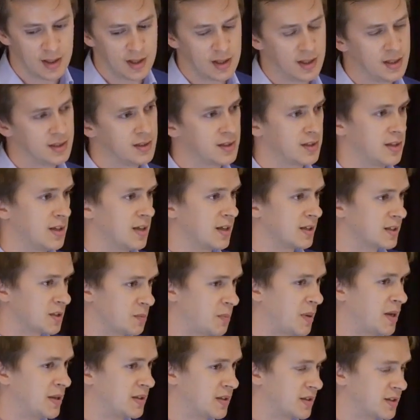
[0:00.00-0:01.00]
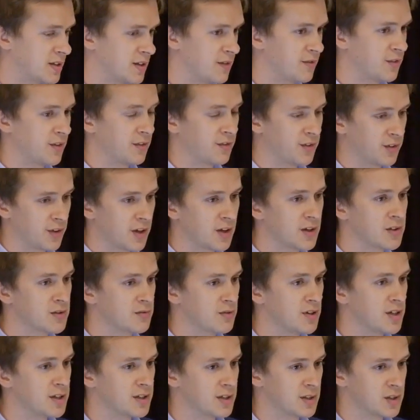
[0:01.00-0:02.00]
it's expensive, and for
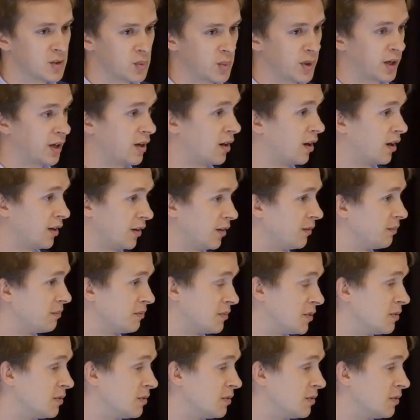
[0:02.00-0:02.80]
those reasons we can't